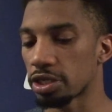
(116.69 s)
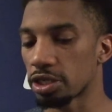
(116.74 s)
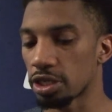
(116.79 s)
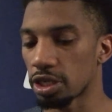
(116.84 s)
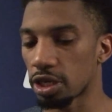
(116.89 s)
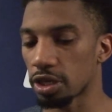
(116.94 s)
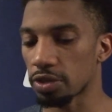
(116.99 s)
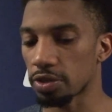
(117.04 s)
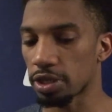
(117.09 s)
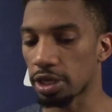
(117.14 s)
You
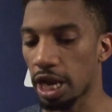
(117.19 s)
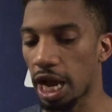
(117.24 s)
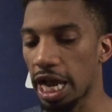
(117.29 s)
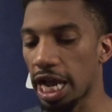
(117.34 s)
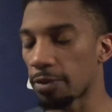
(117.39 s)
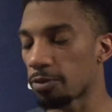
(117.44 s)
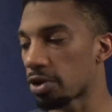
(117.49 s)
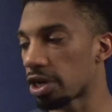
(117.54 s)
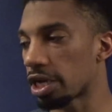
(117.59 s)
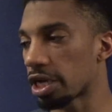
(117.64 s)
know, I
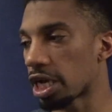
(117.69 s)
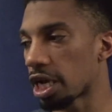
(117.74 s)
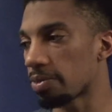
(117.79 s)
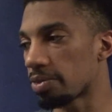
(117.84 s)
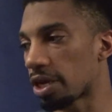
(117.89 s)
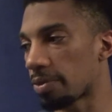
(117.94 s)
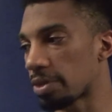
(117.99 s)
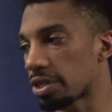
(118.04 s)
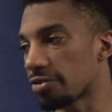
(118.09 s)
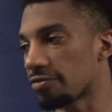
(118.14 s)
am what I am,
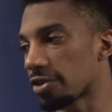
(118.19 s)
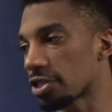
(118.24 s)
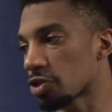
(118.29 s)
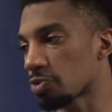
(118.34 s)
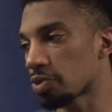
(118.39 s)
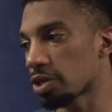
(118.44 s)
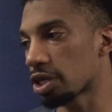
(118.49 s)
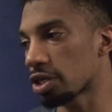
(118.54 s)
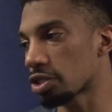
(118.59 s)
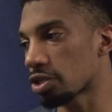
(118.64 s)
and I'm a
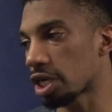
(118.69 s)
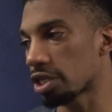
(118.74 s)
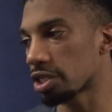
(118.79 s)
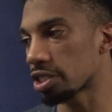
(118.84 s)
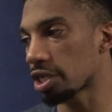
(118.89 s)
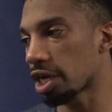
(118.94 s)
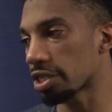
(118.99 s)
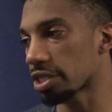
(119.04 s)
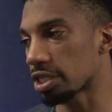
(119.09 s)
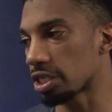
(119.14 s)
defensive player. So I
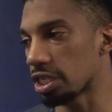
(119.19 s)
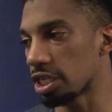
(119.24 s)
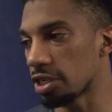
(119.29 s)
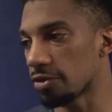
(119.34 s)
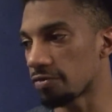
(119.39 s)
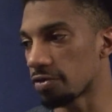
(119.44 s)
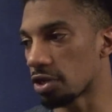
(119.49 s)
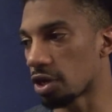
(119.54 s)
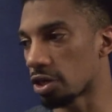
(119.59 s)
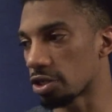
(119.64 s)
decided to
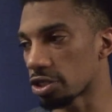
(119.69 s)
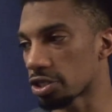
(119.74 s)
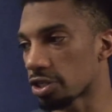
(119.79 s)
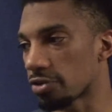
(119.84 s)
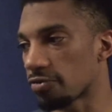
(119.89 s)
leave, you know, and just